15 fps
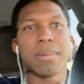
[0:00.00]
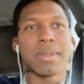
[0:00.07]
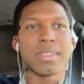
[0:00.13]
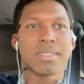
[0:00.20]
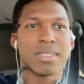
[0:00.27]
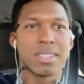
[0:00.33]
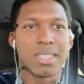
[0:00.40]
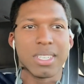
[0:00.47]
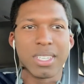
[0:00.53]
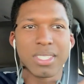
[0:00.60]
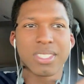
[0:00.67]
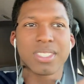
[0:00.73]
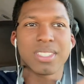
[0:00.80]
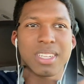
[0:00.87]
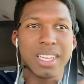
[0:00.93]
like good
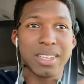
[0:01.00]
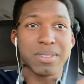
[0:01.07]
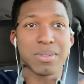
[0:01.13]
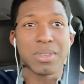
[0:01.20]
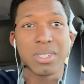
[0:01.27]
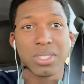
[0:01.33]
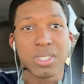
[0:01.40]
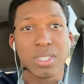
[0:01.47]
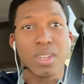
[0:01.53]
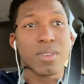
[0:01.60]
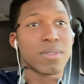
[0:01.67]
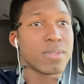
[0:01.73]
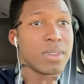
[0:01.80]
stuff,